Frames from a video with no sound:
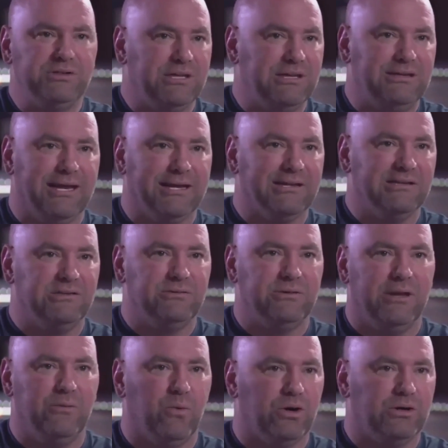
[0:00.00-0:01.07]
Most of the
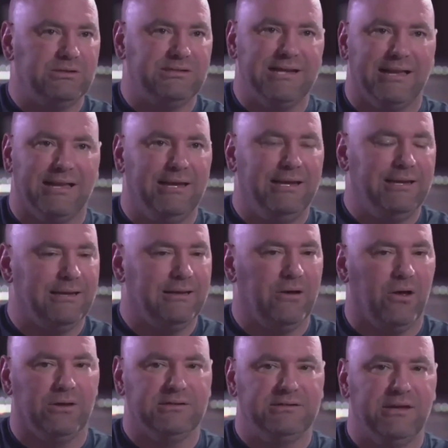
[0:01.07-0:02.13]
tickets, they weren't
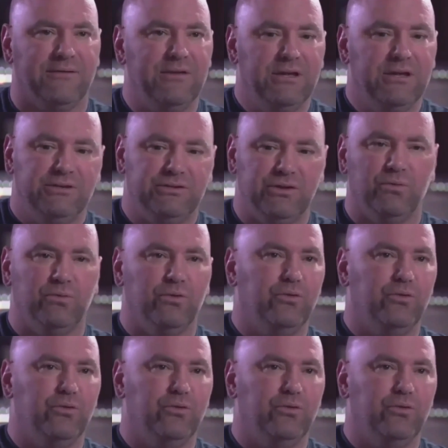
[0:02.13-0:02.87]
selling and all this stuff.